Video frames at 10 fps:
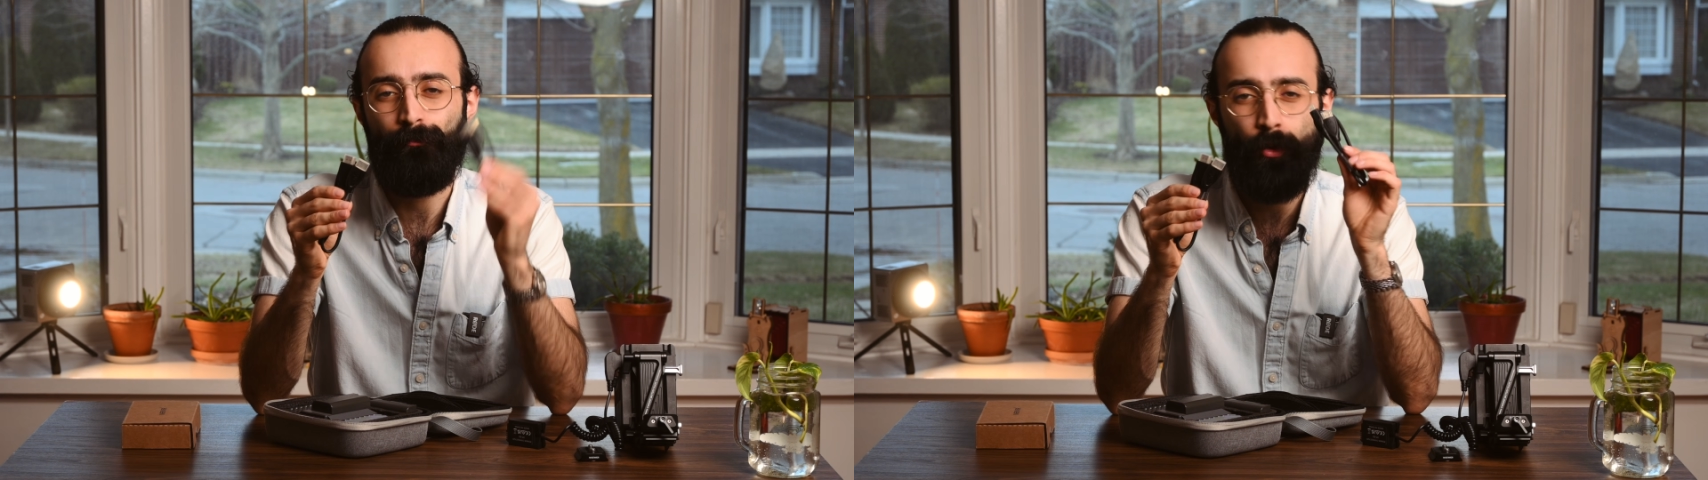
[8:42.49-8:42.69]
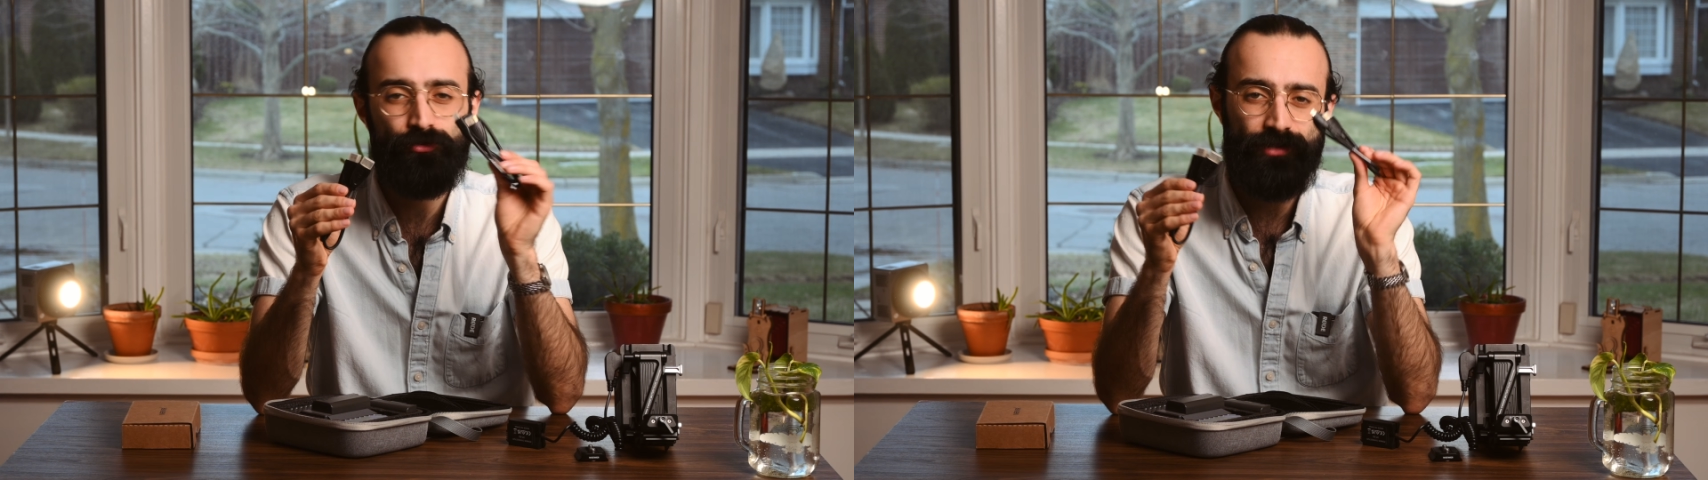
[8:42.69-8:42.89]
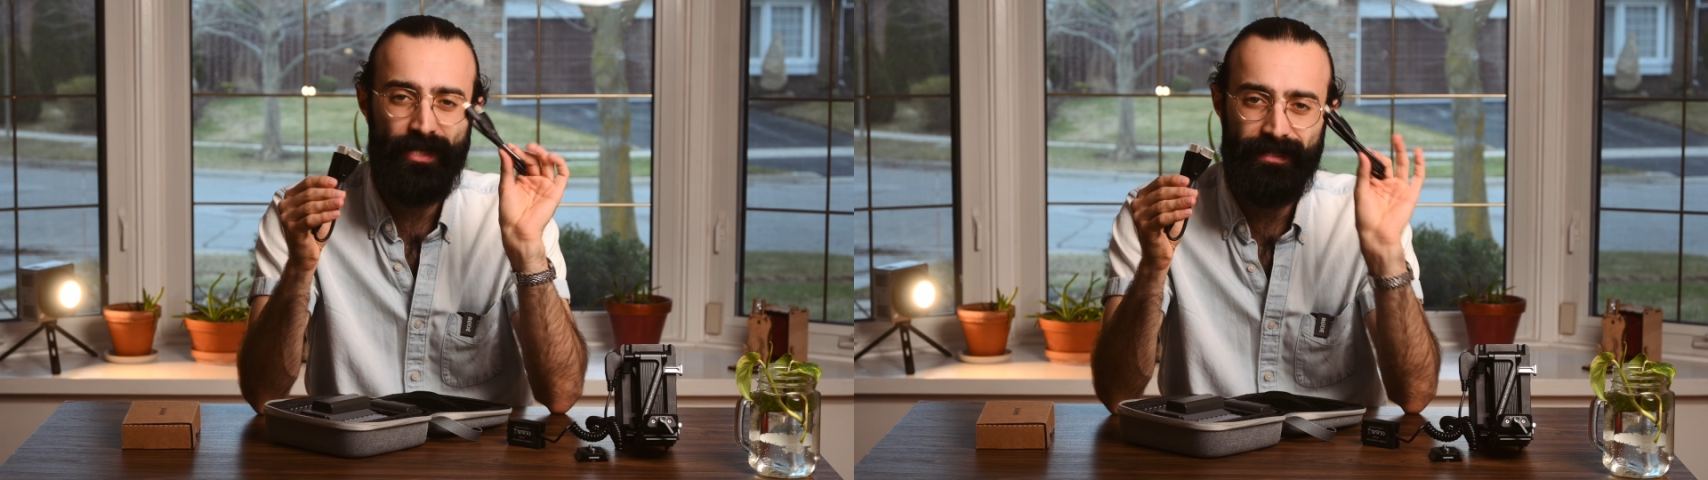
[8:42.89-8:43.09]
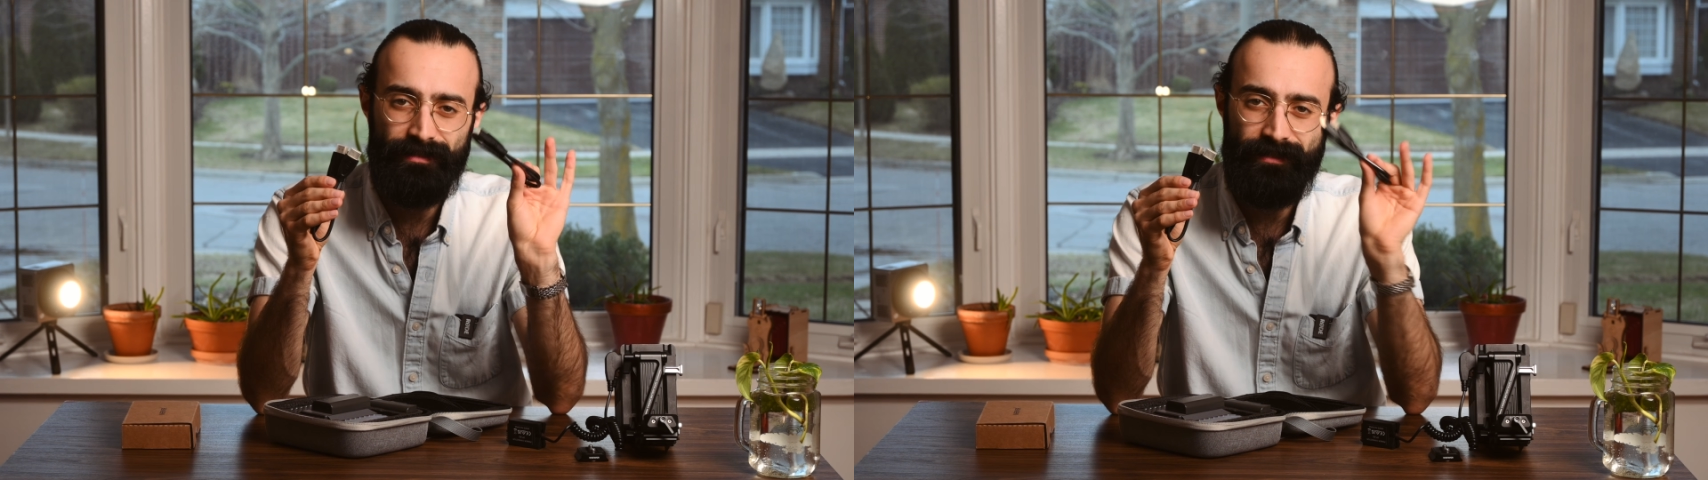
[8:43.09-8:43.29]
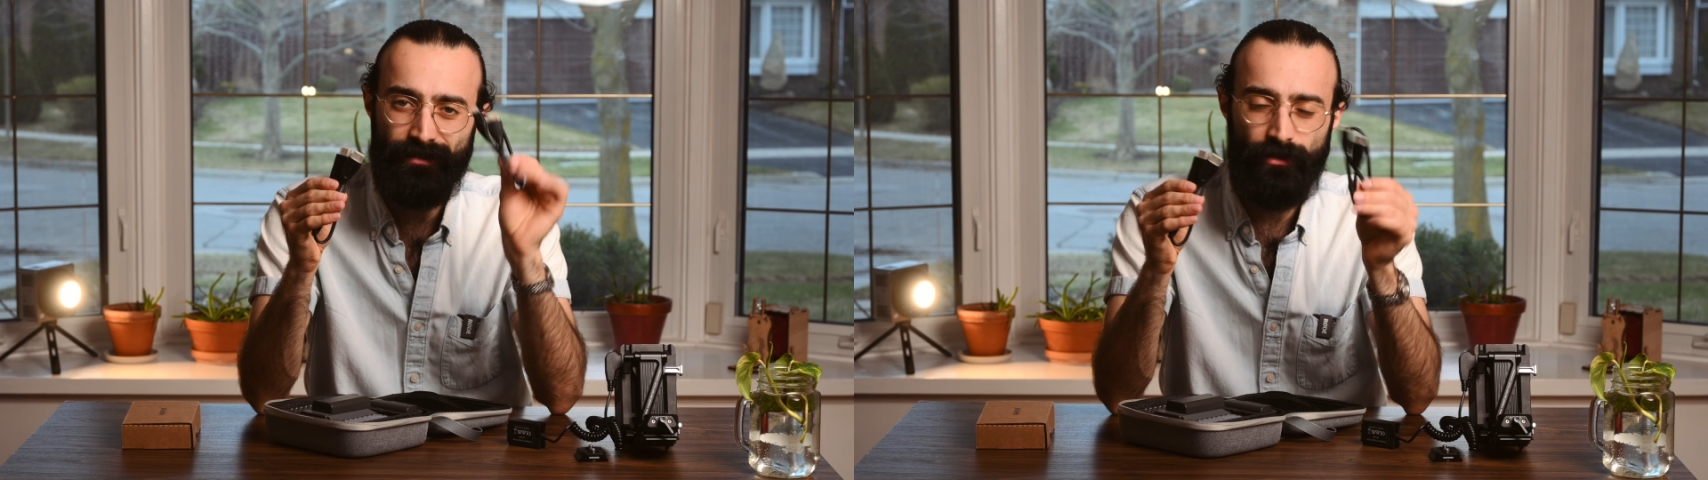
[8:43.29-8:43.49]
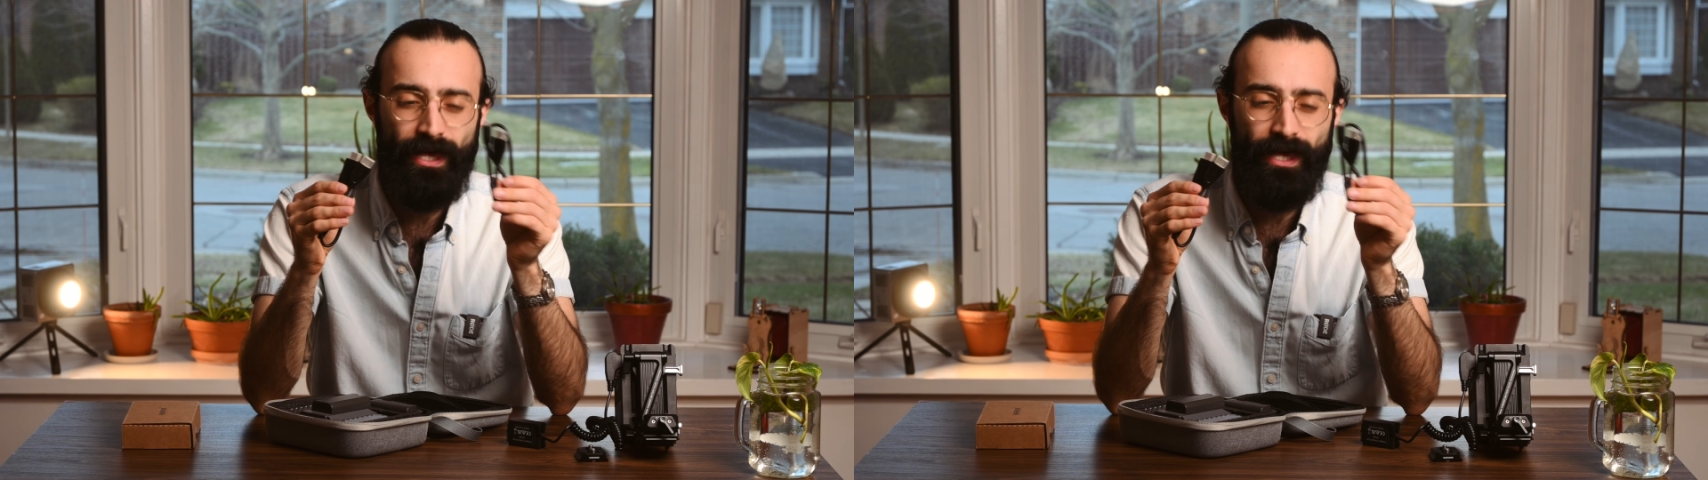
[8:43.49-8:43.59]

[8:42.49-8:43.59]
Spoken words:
most likely it'll